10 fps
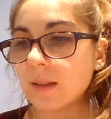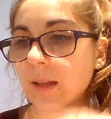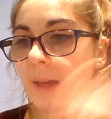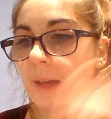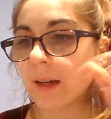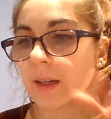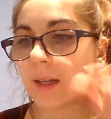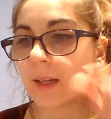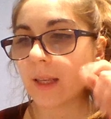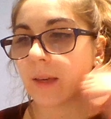not
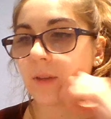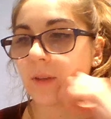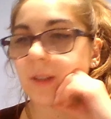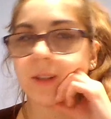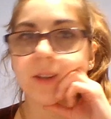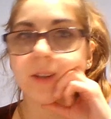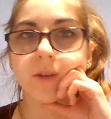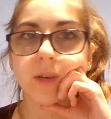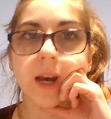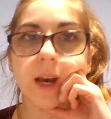gonna give it to you
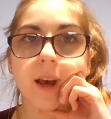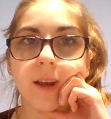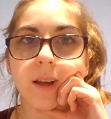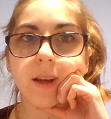yet.